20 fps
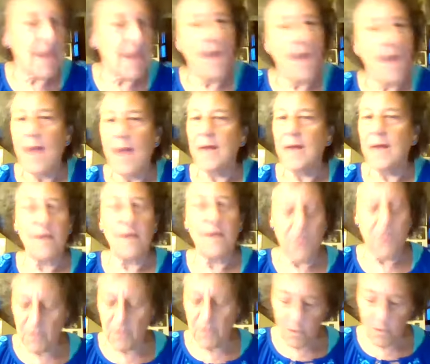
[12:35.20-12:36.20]
And
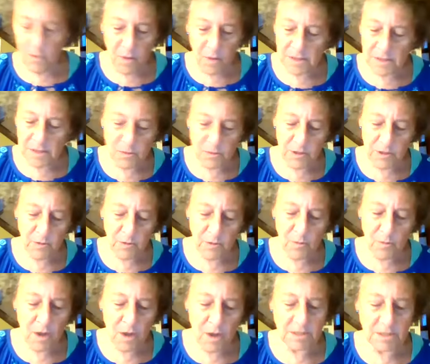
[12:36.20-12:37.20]
although it wasn't what you
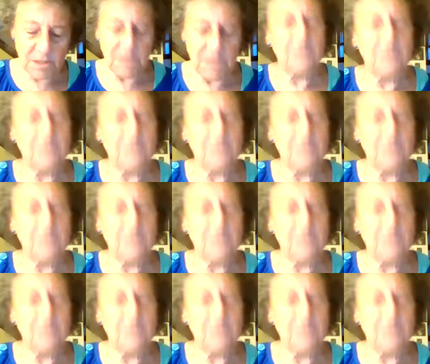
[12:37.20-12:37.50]
wanted,